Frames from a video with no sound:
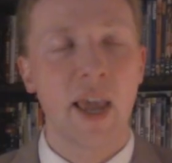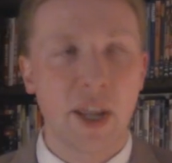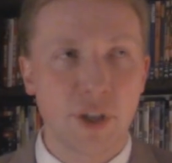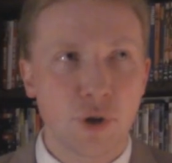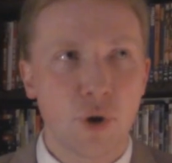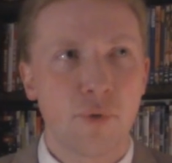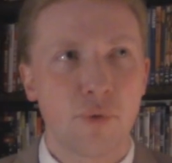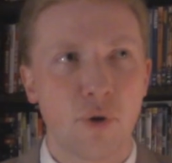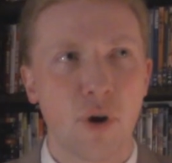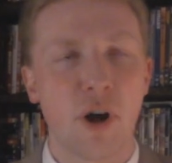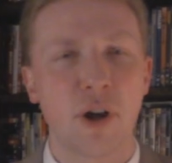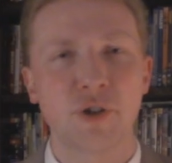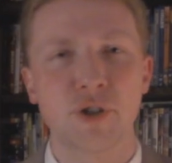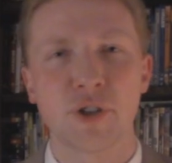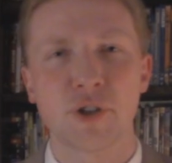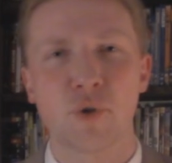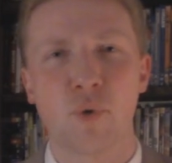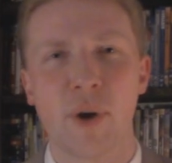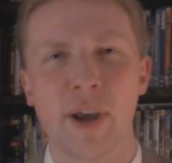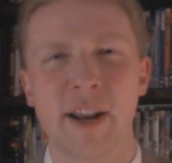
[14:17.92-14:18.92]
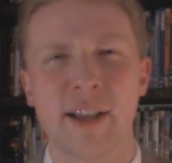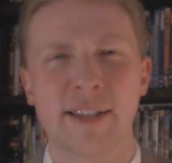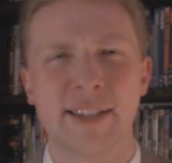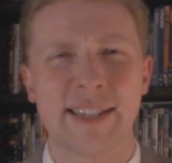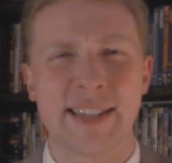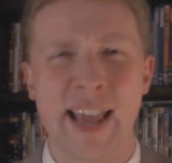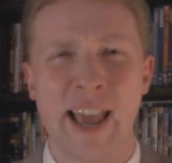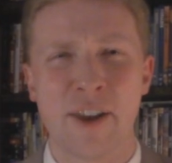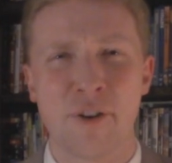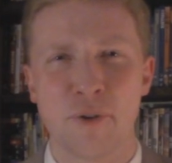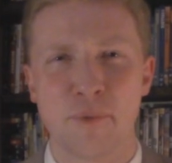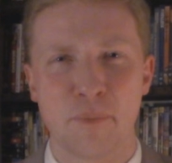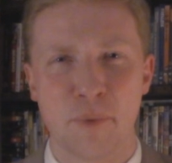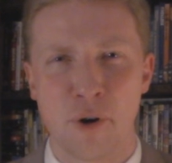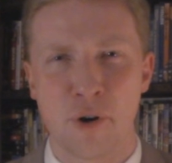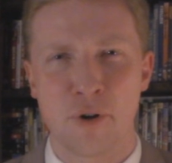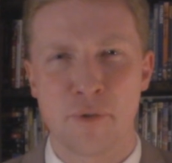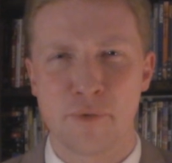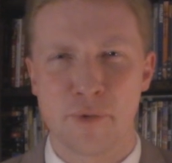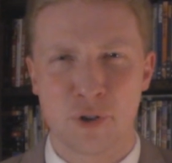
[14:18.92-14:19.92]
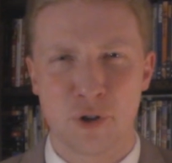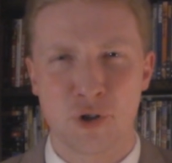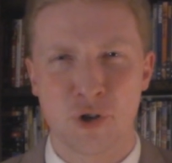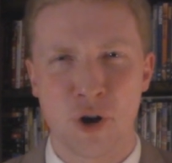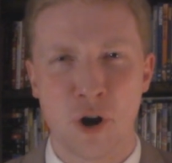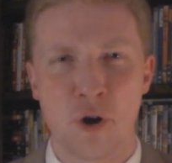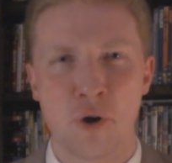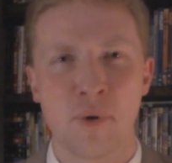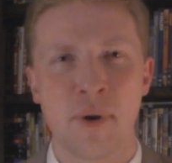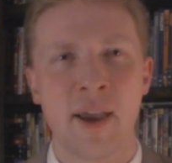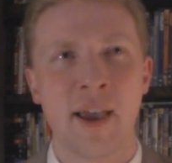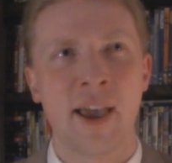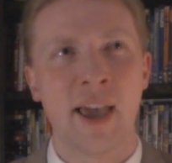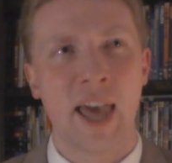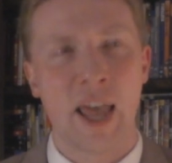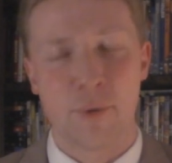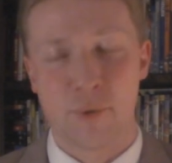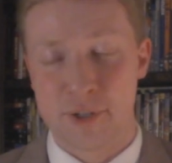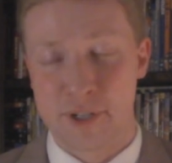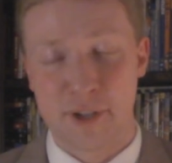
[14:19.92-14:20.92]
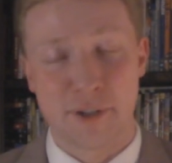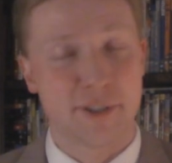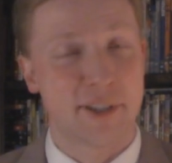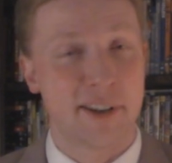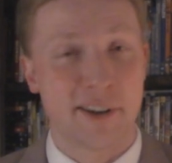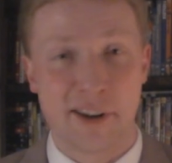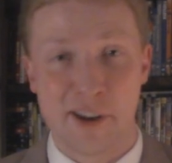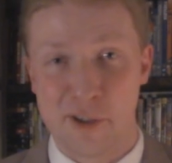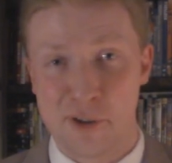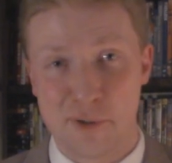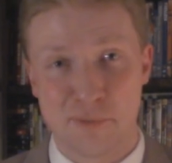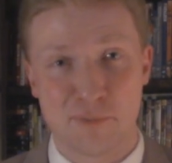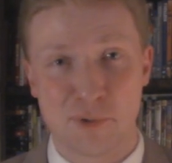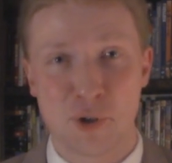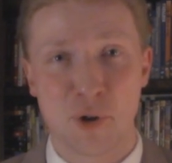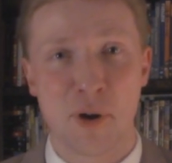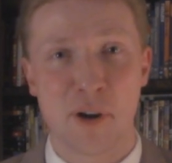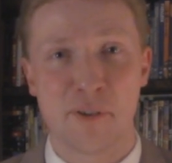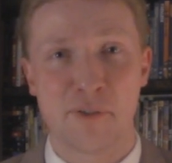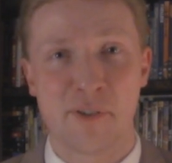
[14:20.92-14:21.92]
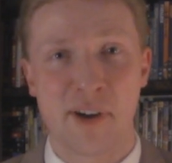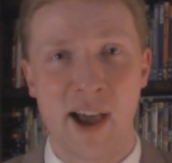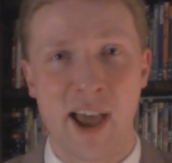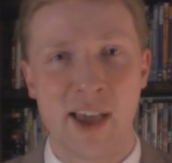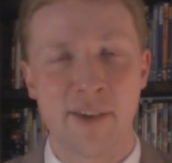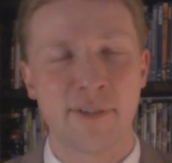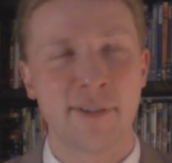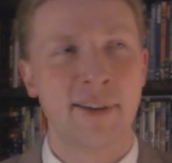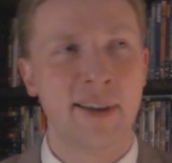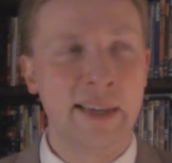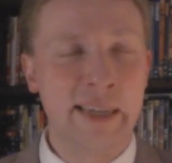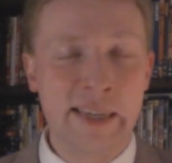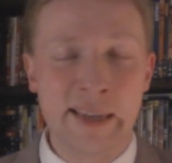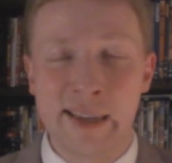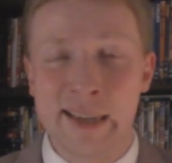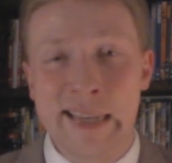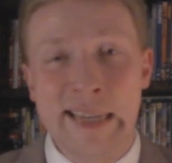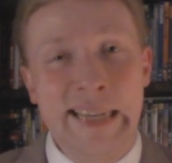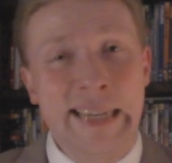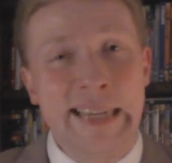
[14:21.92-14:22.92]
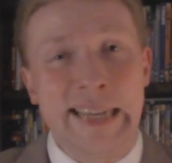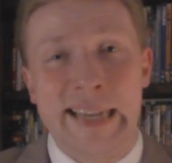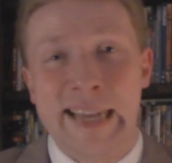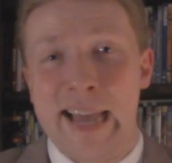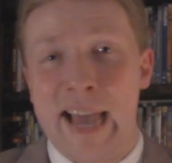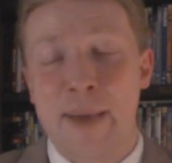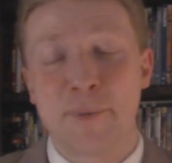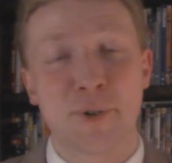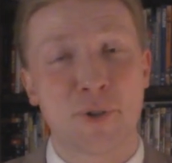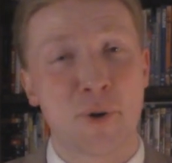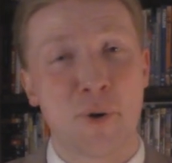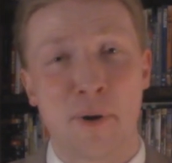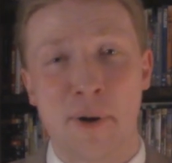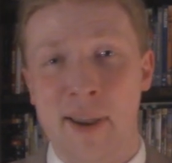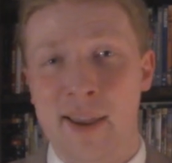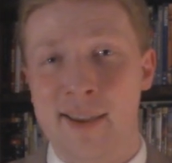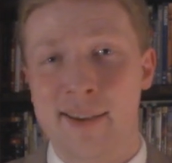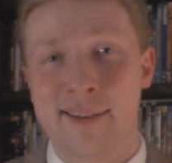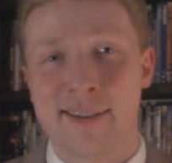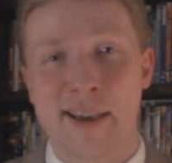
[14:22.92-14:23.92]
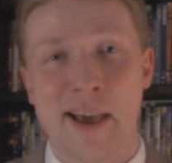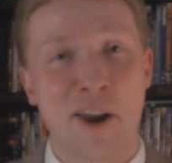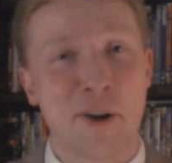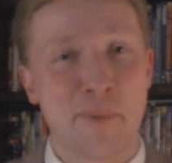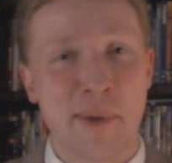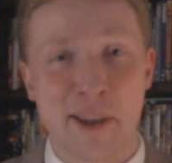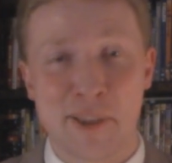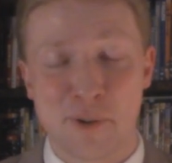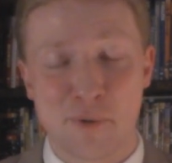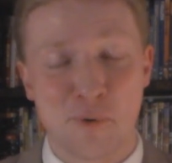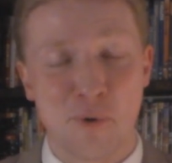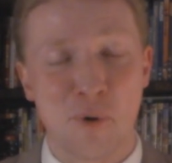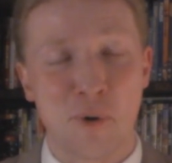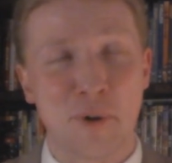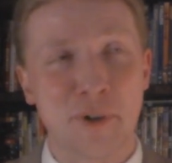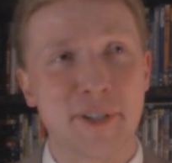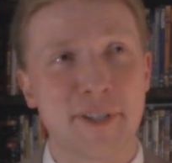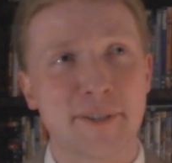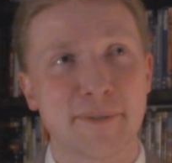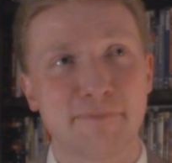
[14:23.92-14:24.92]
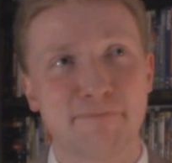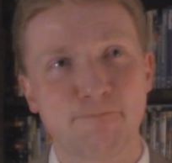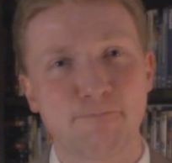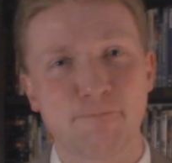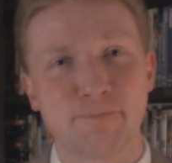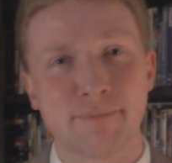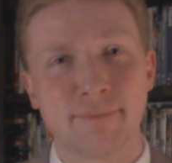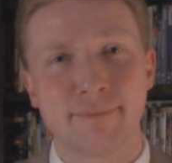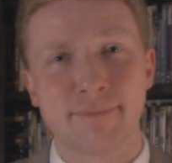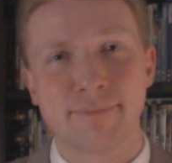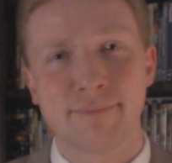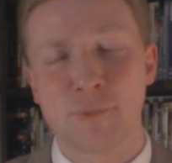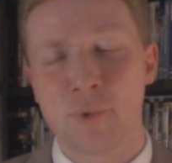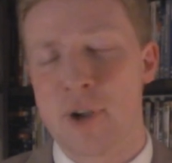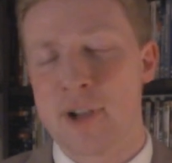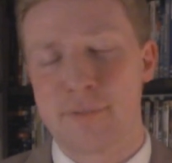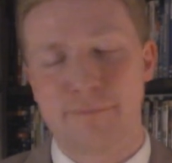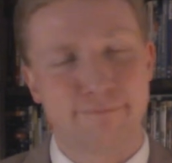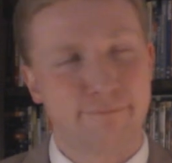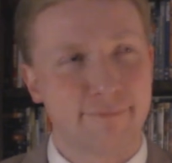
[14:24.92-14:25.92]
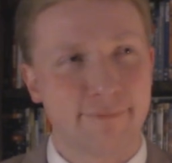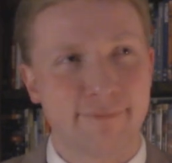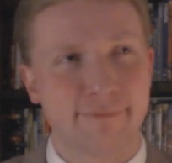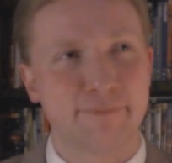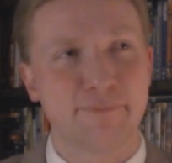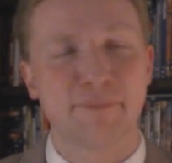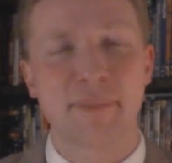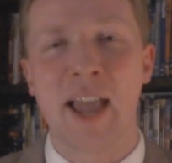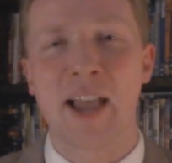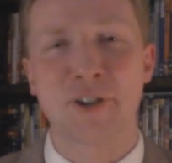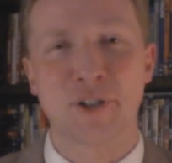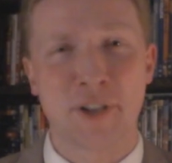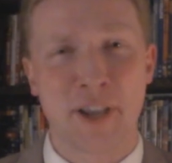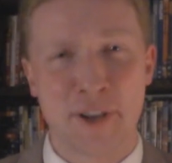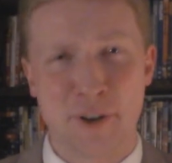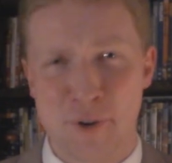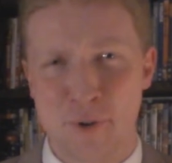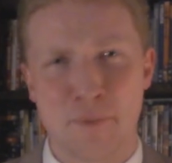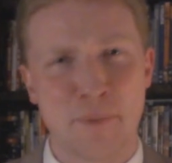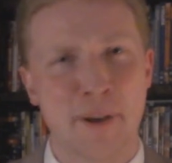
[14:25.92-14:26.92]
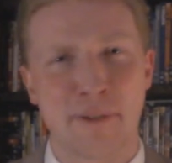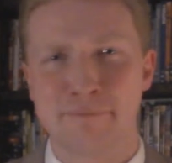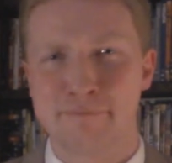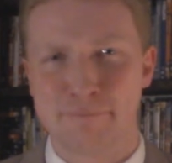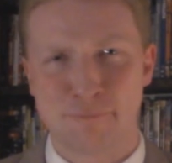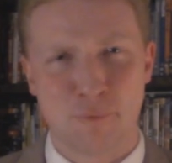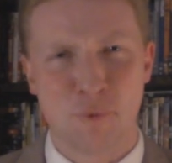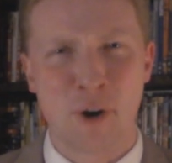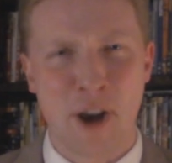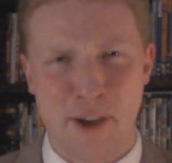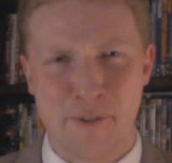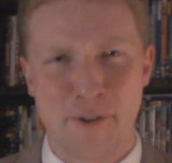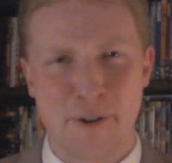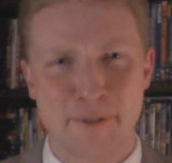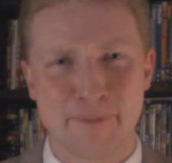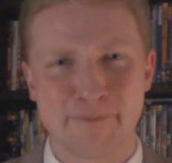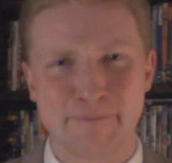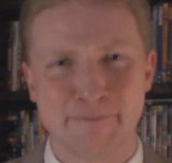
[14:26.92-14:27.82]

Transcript: It's overall just quite a standard murder for the show and results in another 2 out of 5. I'm sorry, I don't make the rules. Well, actually I do, but whatever.